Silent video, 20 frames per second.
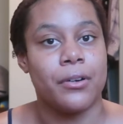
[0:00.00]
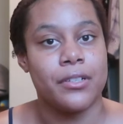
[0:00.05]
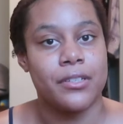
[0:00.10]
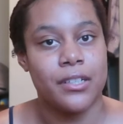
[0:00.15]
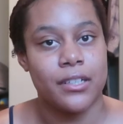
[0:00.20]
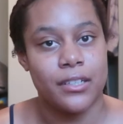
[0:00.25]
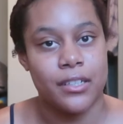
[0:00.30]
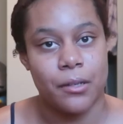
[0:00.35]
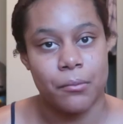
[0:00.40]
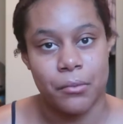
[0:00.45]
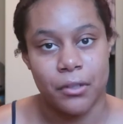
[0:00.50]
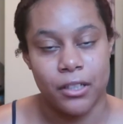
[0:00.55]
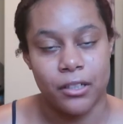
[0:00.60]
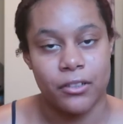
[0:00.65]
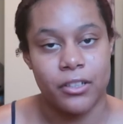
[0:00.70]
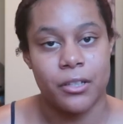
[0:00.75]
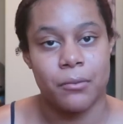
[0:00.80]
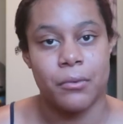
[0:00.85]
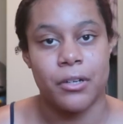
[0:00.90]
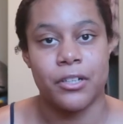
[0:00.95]
always linked down
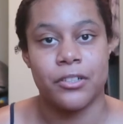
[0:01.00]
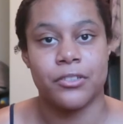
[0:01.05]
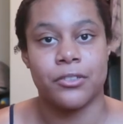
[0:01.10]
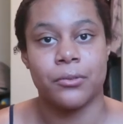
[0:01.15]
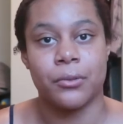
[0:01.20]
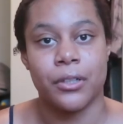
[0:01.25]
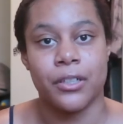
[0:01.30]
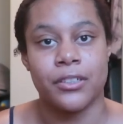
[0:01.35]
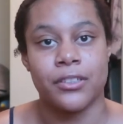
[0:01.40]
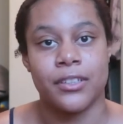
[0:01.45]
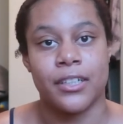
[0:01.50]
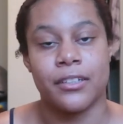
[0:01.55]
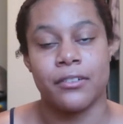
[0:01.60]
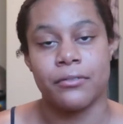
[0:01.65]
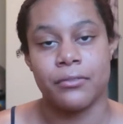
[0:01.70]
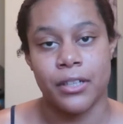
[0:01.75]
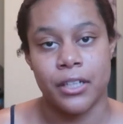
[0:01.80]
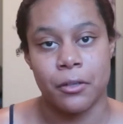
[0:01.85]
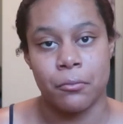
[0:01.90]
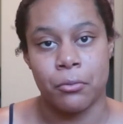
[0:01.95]
below. Kymanosaurus and
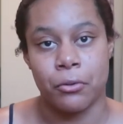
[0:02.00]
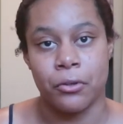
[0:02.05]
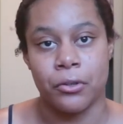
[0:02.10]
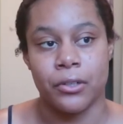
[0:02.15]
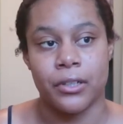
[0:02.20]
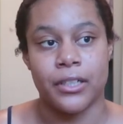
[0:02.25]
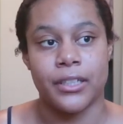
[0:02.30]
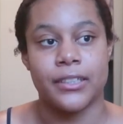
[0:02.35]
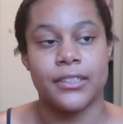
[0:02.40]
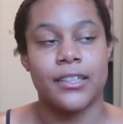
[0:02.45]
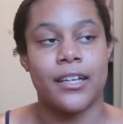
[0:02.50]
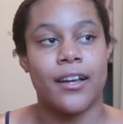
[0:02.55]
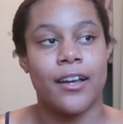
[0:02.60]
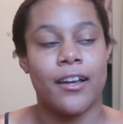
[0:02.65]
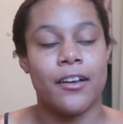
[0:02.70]
Fade Boards.